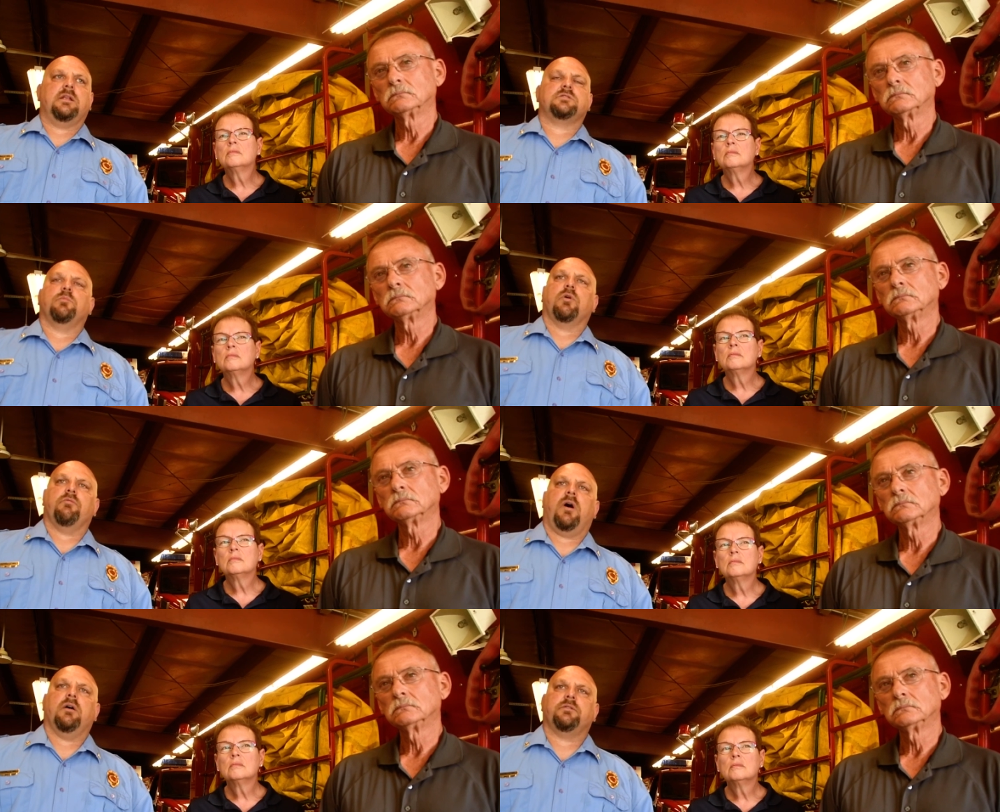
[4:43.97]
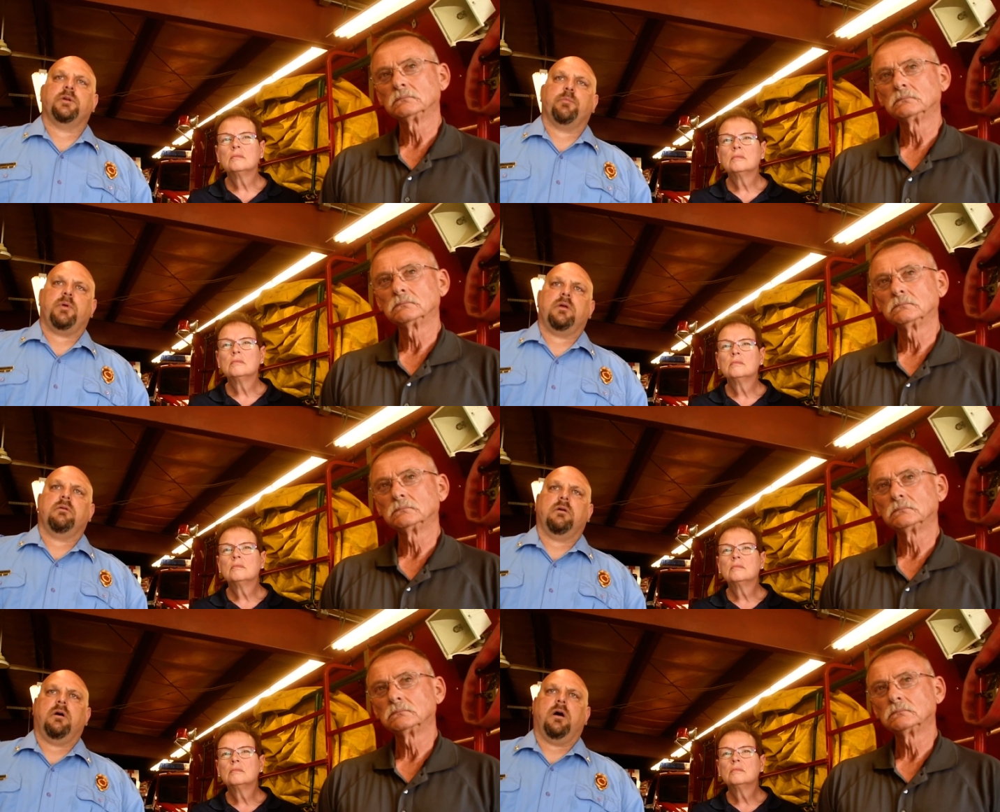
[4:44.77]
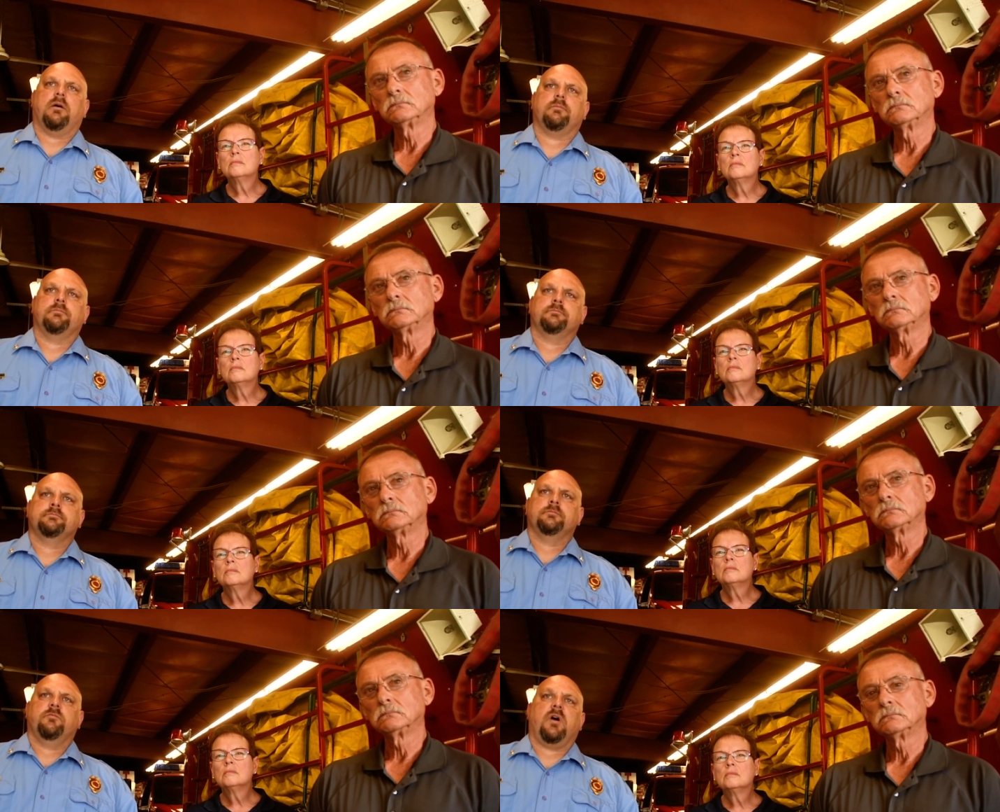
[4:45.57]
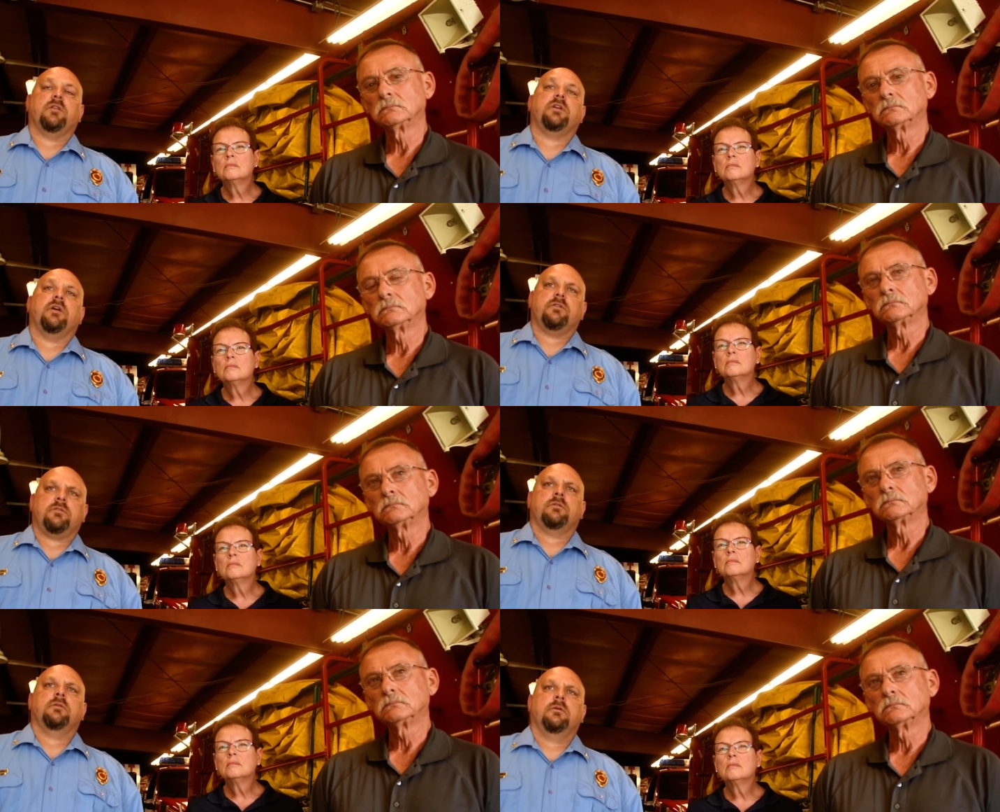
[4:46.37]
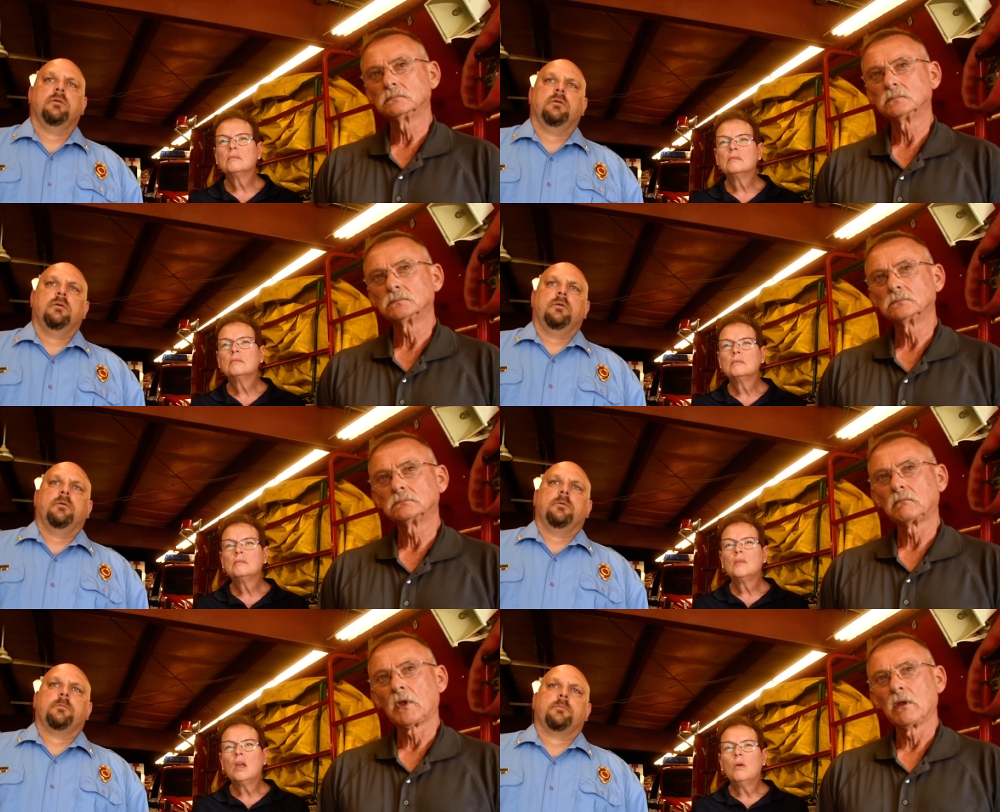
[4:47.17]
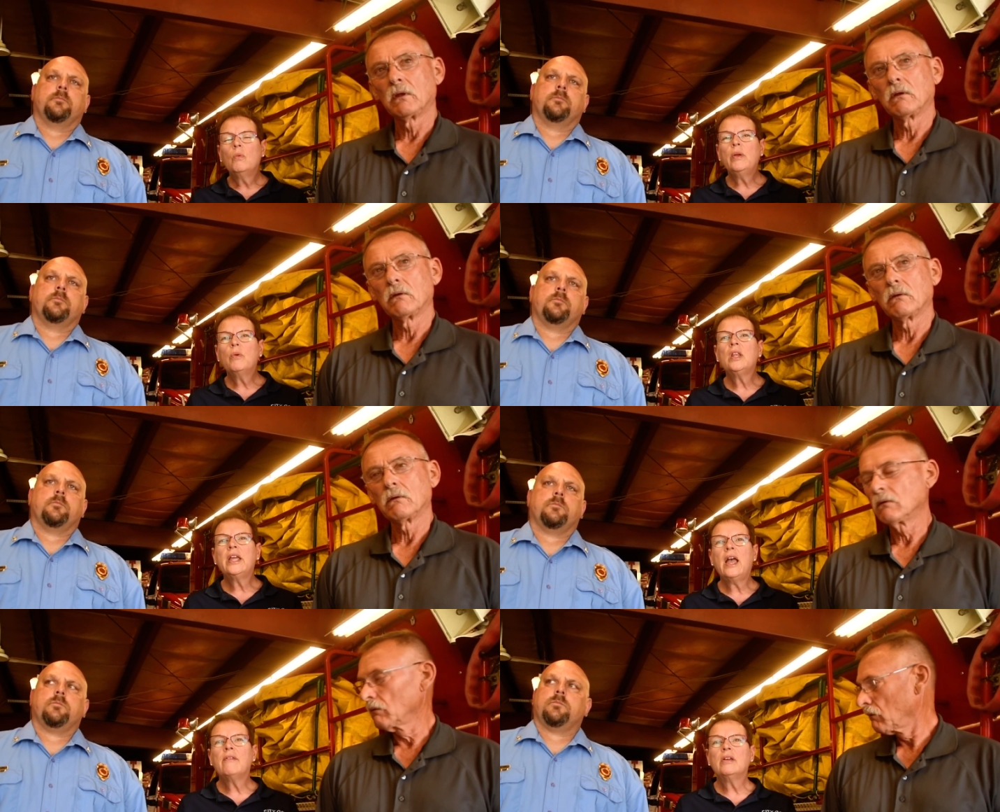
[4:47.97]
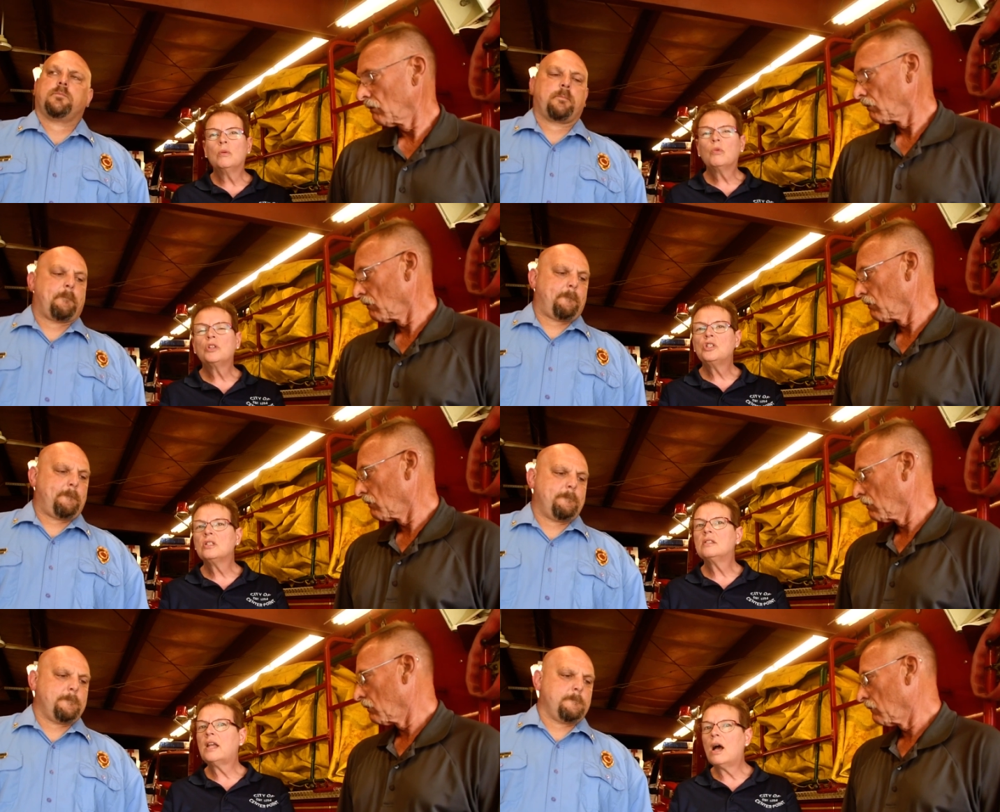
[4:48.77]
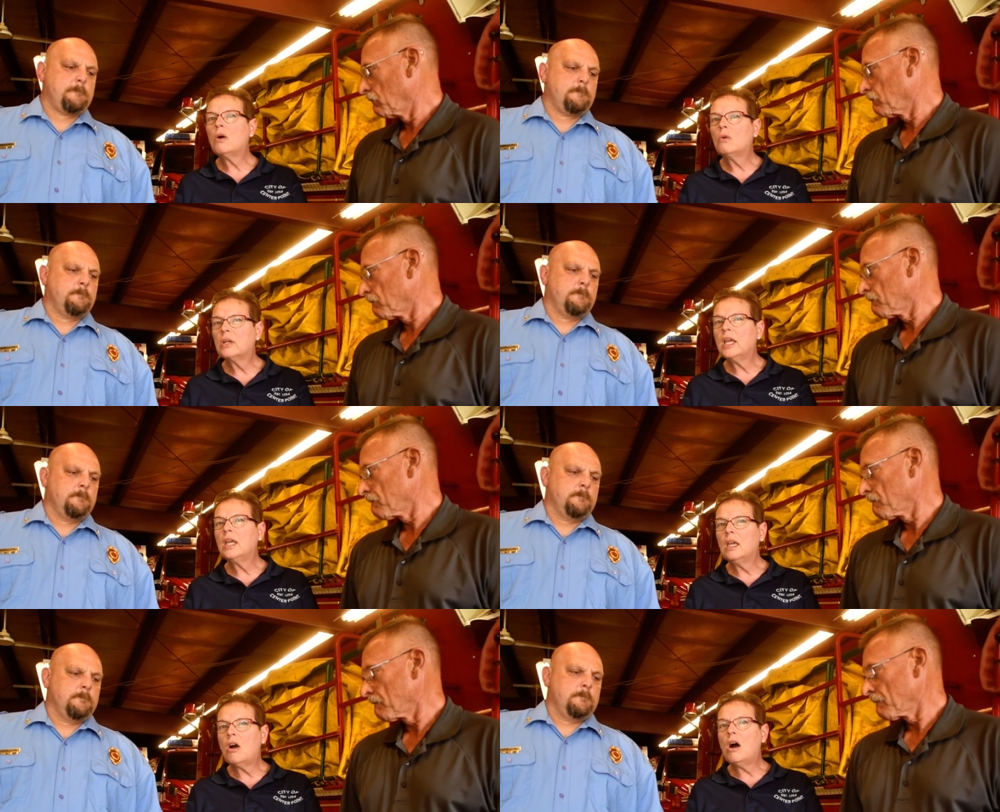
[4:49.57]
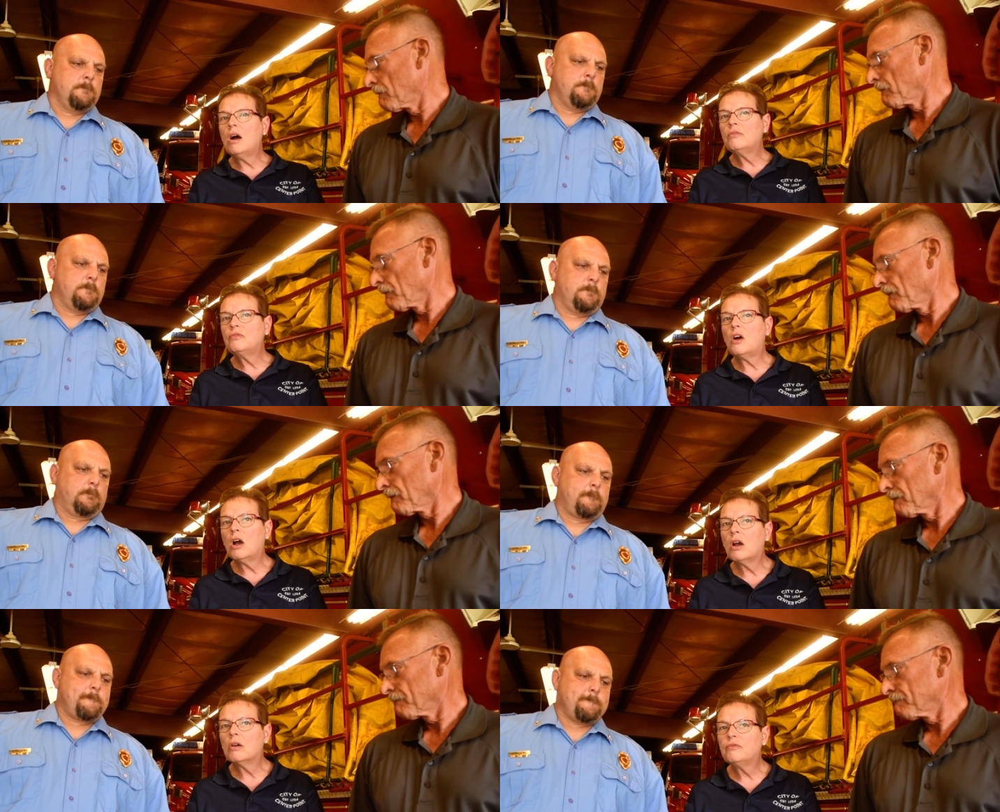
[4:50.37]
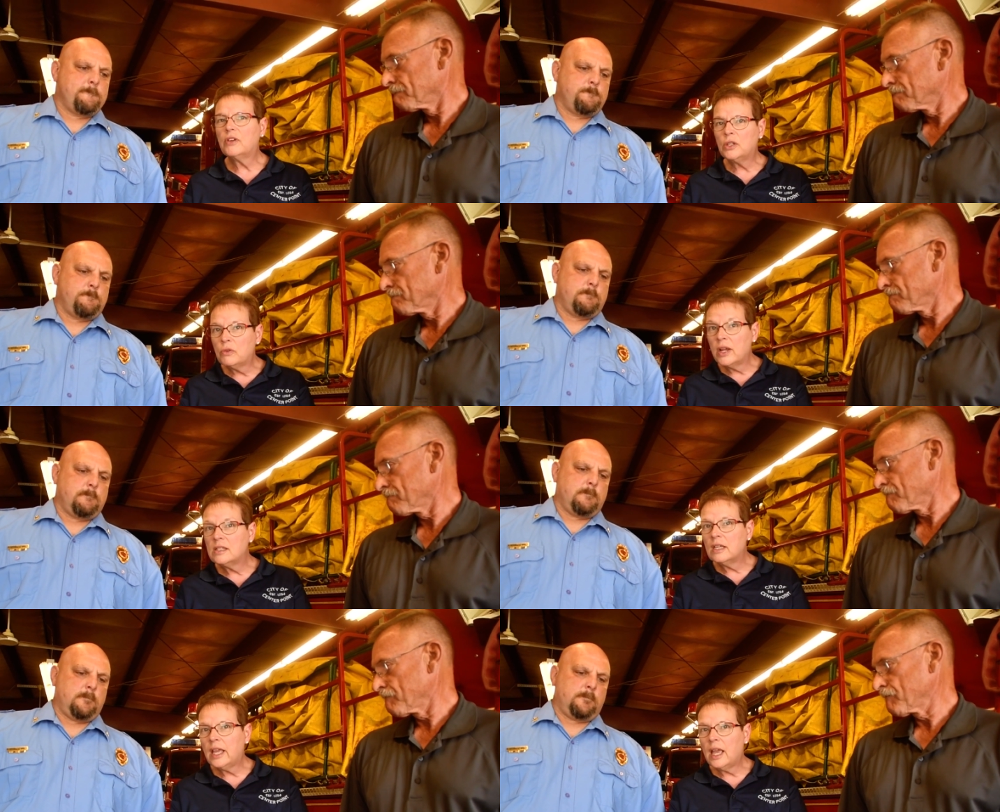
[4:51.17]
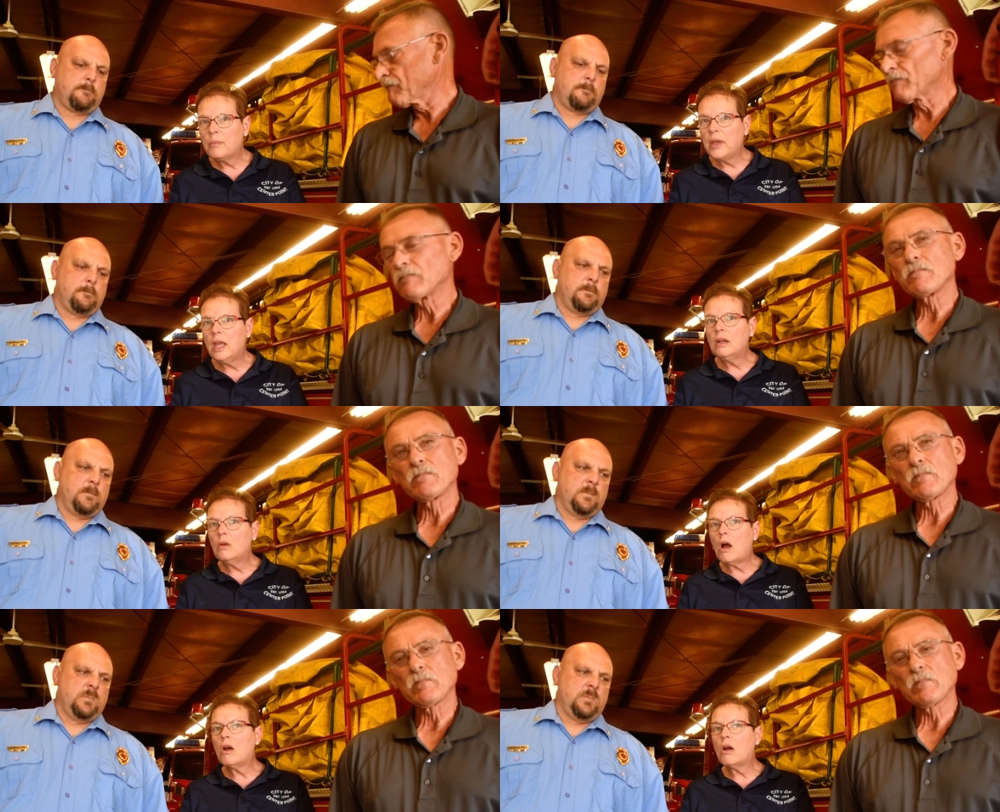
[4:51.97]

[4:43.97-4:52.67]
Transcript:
Speaker 1: some more volunteer uh, volunteers cool. We really
Speaker 2: haven't. We're just now kicking off our fundraising campaign. Our